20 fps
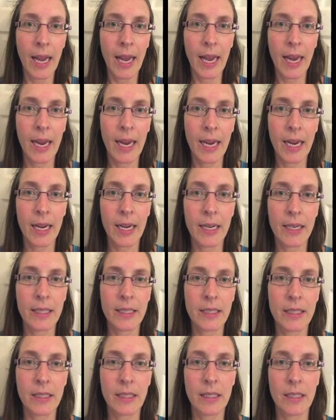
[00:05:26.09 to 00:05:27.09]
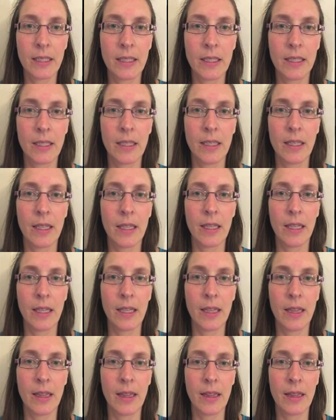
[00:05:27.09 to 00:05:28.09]
And
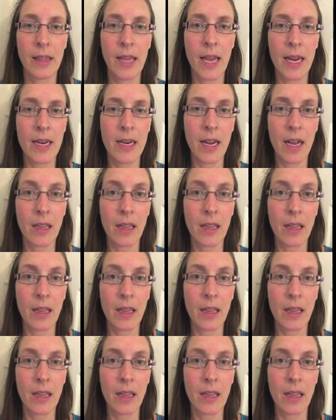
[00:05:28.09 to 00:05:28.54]
then